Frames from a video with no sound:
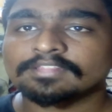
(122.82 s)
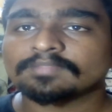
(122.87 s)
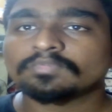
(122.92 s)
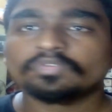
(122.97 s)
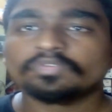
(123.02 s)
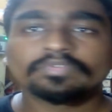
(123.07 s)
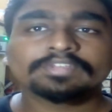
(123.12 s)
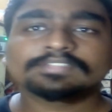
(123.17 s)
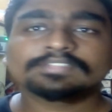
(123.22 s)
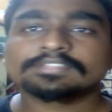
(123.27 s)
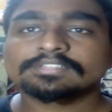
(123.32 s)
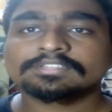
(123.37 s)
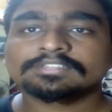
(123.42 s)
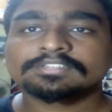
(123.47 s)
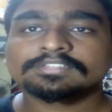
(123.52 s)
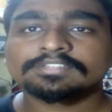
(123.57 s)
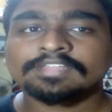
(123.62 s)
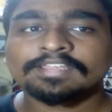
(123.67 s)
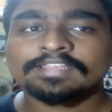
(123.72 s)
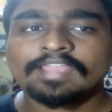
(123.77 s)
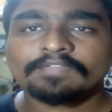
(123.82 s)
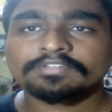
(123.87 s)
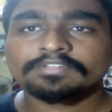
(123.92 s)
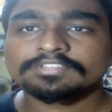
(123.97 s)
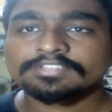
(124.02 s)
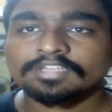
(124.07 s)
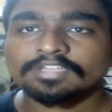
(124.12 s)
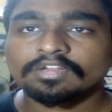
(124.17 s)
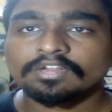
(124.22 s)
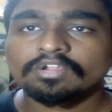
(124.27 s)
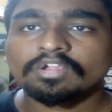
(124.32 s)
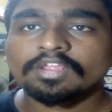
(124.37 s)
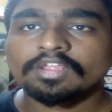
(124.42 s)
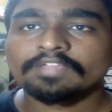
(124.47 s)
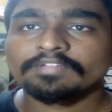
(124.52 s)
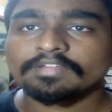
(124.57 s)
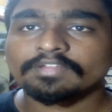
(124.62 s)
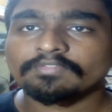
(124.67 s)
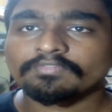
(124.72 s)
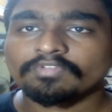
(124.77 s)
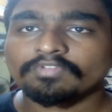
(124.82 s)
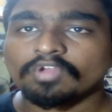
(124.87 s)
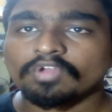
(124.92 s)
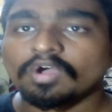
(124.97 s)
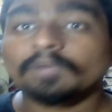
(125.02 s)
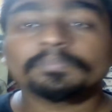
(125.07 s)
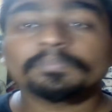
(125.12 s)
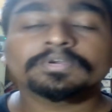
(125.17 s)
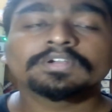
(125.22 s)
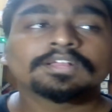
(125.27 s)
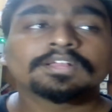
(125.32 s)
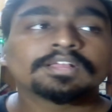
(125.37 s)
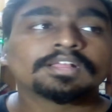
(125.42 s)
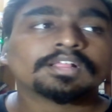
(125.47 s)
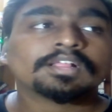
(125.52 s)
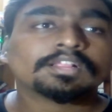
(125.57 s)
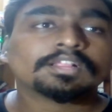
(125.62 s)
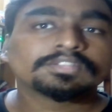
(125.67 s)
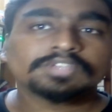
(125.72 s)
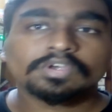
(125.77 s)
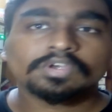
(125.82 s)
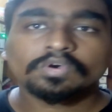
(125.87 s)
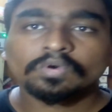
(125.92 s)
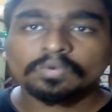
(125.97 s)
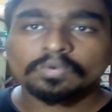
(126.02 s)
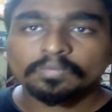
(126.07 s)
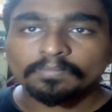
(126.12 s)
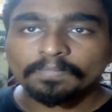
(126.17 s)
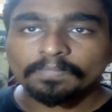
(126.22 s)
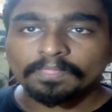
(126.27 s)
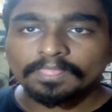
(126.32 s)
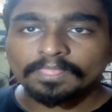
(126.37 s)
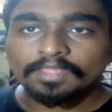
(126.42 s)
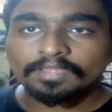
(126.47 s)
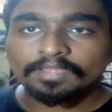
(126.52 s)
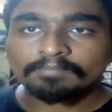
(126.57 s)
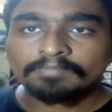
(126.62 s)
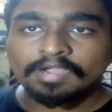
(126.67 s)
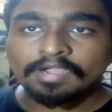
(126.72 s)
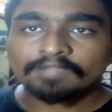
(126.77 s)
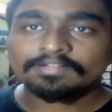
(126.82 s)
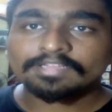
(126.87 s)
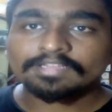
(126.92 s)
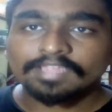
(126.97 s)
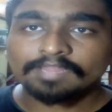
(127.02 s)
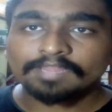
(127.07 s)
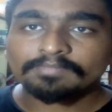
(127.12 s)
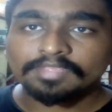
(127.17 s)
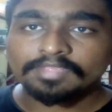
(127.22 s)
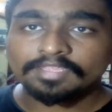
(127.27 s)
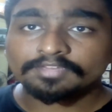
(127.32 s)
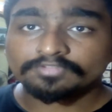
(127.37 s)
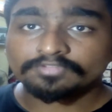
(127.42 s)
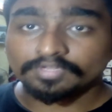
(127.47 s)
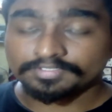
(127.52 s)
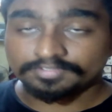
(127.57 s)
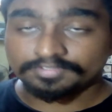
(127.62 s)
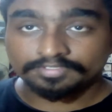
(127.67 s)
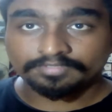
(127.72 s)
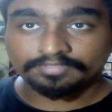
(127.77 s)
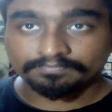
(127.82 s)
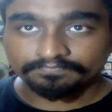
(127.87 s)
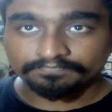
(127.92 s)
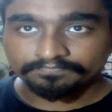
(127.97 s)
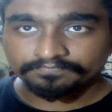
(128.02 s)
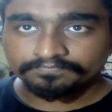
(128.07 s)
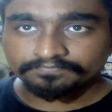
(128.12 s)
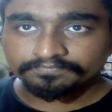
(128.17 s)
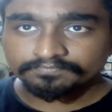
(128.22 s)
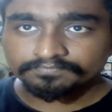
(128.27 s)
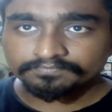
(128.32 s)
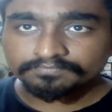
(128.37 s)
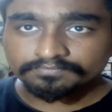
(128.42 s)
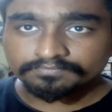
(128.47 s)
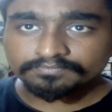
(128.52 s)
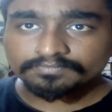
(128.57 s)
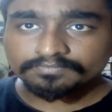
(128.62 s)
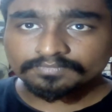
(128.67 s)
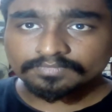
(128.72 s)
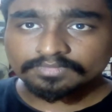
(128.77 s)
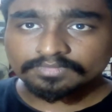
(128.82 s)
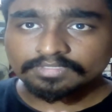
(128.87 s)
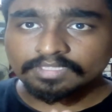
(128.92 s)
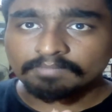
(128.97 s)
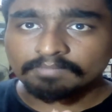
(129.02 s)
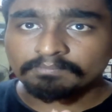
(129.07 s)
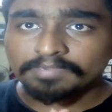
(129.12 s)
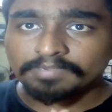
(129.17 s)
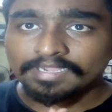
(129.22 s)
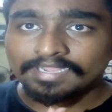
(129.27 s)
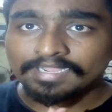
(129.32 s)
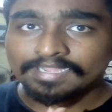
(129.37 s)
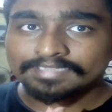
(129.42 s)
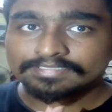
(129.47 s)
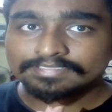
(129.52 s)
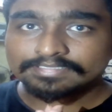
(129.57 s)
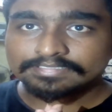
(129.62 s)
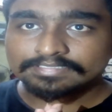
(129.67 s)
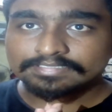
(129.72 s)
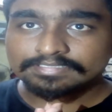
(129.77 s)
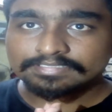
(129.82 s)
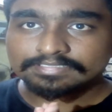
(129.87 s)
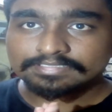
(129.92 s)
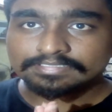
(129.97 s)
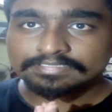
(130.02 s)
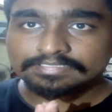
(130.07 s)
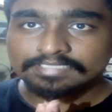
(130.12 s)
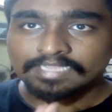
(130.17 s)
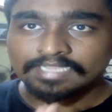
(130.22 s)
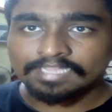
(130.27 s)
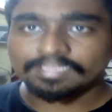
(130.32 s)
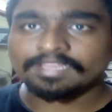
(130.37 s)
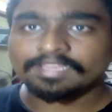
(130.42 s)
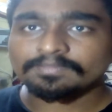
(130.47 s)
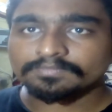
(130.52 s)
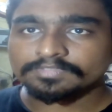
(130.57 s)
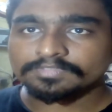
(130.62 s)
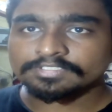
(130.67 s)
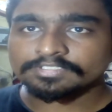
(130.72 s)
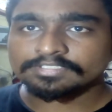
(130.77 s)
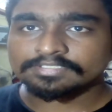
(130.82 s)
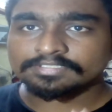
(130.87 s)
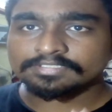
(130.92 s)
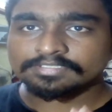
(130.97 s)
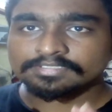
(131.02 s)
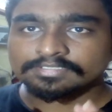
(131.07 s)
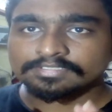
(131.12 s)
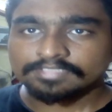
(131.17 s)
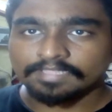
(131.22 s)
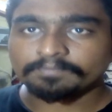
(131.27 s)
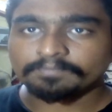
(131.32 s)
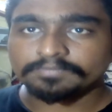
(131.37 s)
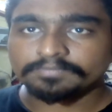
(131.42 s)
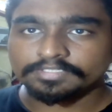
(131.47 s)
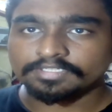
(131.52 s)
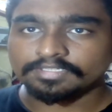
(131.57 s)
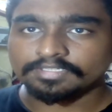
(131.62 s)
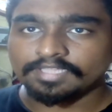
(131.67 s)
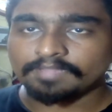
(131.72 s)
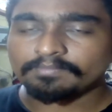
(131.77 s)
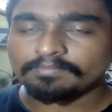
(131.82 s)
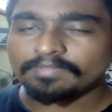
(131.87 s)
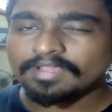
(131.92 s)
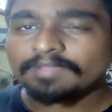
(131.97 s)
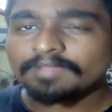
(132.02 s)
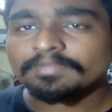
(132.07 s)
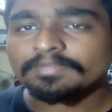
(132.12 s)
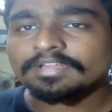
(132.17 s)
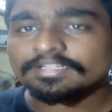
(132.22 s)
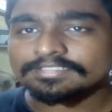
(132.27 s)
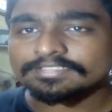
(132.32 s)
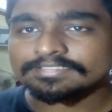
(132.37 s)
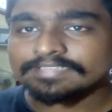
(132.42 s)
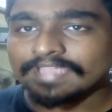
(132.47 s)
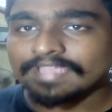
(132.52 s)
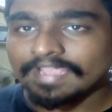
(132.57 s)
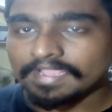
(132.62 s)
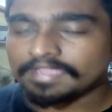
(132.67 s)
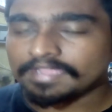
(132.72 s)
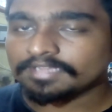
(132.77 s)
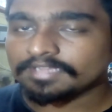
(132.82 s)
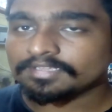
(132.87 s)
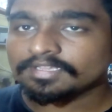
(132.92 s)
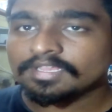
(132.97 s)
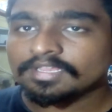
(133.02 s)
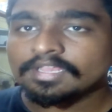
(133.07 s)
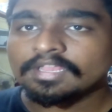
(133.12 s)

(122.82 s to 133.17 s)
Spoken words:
movies they haven't still given a flop. So Marvel can be trusted, but I am skeptical. I'm a little scared.